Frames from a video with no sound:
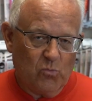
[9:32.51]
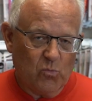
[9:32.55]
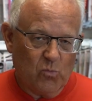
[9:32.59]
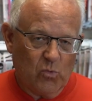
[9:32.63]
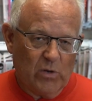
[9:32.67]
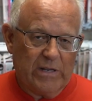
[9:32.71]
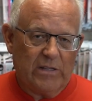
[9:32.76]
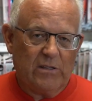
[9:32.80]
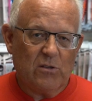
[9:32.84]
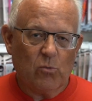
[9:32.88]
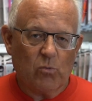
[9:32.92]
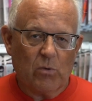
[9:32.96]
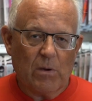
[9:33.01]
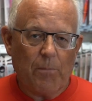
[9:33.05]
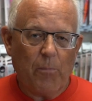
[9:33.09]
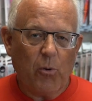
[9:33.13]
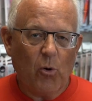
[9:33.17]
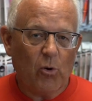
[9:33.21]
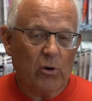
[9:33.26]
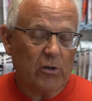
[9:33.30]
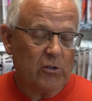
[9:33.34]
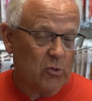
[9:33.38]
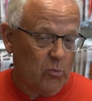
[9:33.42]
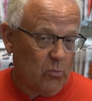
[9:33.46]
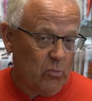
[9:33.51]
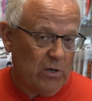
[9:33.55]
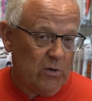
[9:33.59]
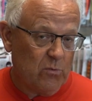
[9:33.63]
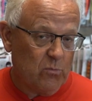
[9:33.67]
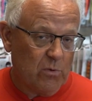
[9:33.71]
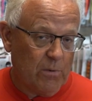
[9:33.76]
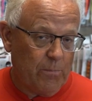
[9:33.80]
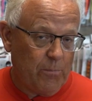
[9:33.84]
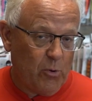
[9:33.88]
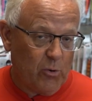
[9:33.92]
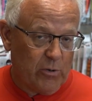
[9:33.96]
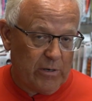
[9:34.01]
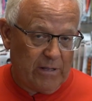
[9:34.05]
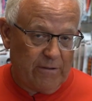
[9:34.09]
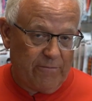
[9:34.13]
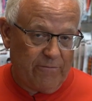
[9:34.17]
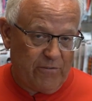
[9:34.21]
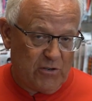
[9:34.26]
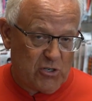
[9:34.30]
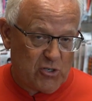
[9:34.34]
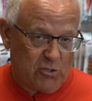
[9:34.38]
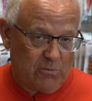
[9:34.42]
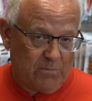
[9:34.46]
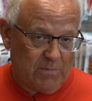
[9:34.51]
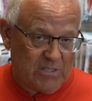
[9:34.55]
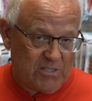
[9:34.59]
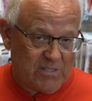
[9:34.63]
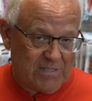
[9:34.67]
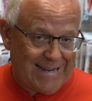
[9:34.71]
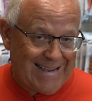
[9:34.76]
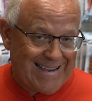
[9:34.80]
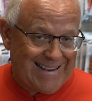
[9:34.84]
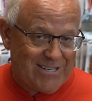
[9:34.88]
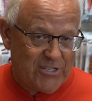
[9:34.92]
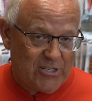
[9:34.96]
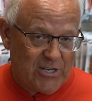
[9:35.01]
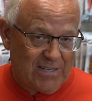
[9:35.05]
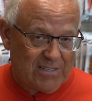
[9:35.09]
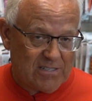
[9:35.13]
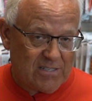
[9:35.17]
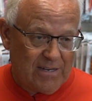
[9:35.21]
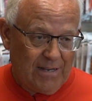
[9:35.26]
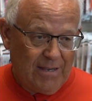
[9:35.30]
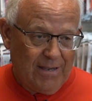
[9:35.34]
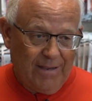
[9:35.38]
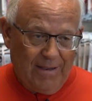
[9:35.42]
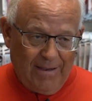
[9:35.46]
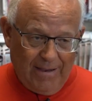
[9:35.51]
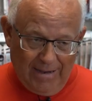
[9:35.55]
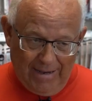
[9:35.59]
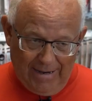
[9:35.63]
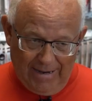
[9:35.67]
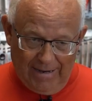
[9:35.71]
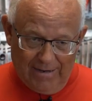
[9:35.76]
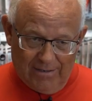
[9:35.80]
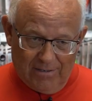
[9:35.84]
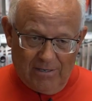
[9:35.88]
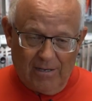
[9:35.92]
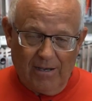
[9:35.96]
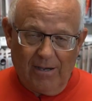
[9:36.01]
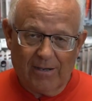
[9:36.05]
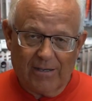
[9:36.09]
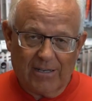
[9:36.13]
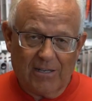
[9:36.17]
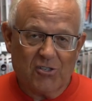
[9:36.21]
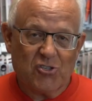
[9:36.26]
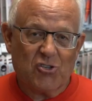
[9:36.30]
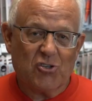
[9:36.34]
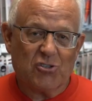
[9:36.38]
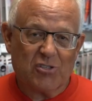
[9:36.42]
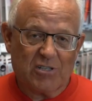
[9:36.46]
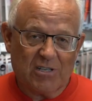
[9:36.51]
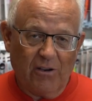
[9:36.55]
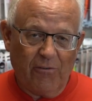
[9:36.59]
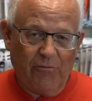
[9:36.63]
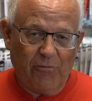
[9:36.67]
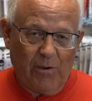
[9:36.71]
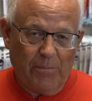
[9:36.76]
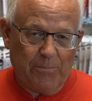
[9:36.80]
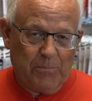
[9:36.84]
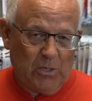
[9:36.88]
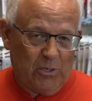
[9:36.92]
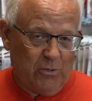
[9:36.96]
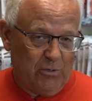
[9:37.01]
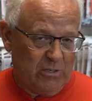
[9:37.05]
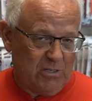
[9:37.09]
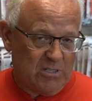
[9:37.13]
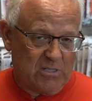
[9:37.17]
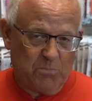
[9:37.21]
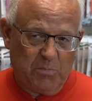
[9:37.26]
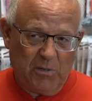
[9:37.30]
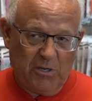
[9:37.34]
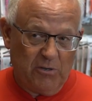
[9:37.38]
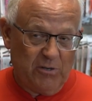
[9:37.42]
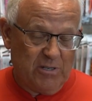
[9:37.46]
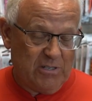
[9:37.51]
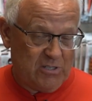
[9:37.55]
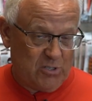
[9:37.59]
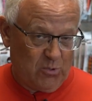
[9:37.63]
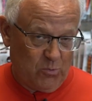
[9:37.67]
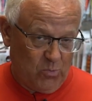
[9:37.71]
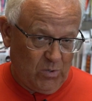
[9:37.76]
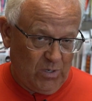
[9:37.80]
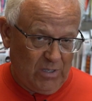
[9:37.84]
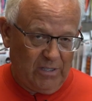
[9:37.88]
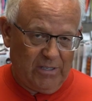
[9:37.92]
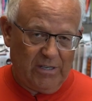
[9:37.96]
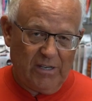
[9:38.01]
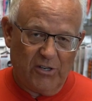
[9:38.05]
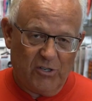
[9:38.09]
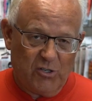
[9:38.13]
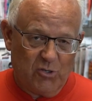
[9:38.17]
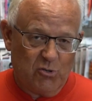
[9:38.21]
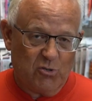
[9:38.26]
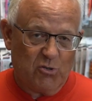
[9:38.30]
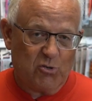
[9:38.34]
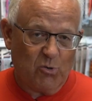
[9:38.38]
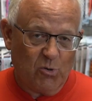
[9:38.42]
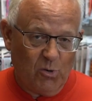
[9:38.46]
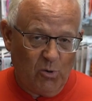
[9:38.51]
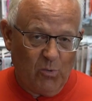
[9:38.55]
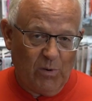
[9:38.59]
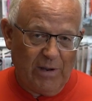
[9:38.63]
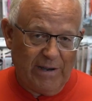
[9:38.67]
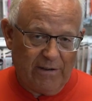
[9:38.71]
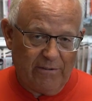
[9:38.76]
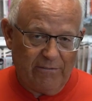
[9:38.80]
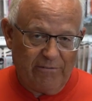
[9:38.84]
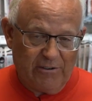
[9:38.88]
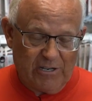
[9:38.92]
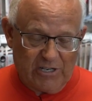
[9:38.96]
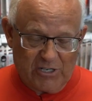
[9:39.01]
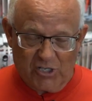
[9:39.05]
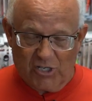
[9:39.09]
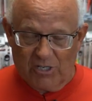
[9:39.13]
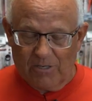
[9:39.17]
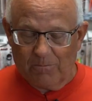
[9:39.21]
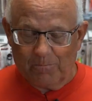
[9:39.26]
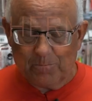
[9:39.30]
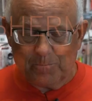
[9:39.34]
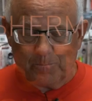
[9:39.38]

read the report, the written report on Fisherman's Digest, and uh, get yourself up there and experience a really unusual way to fish.